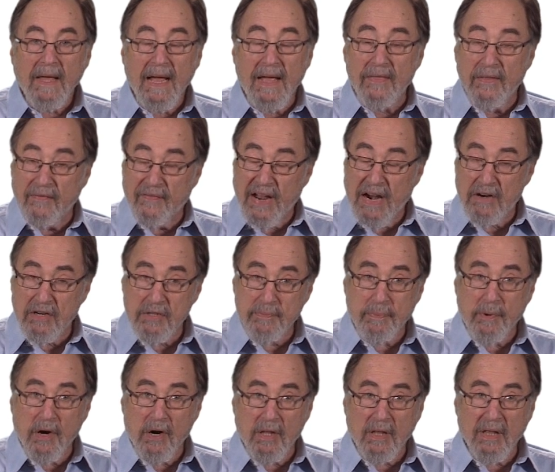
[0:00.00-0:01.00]
And the virus
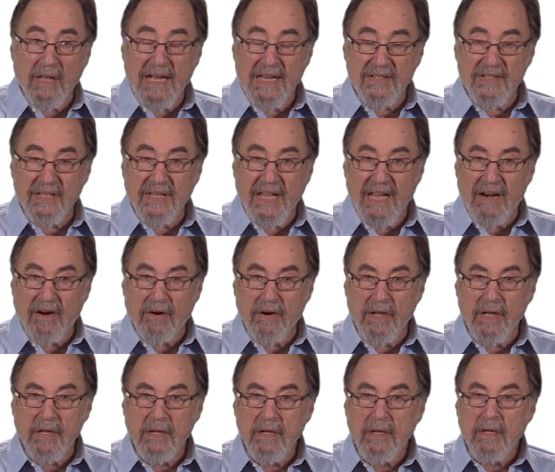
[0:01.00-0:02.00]
particle has to
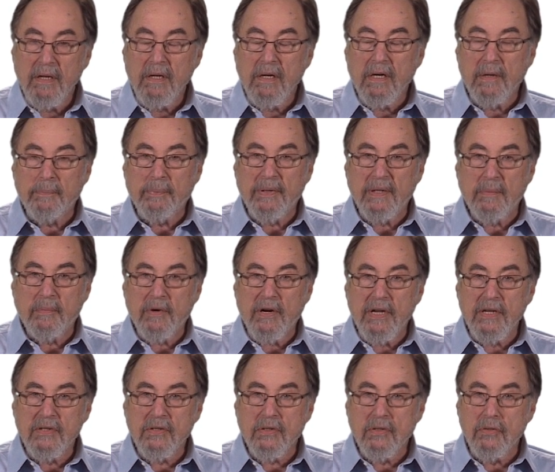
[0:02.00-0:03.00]
carry a
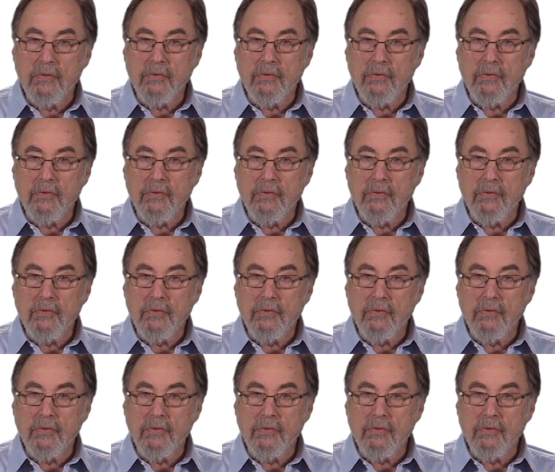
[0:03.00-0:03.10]
polymerase to